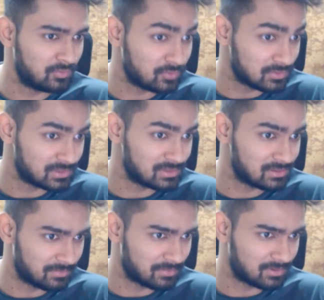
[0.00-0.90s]
force and
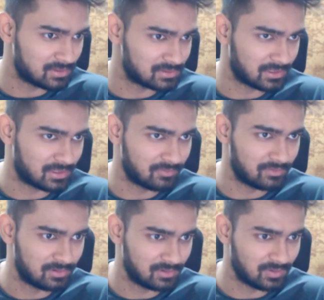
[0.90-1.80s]
constructive.
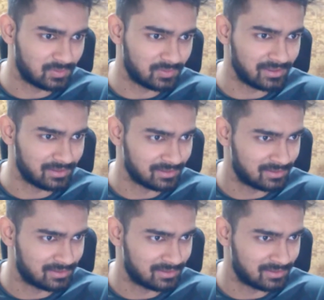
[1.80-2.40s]
Okay.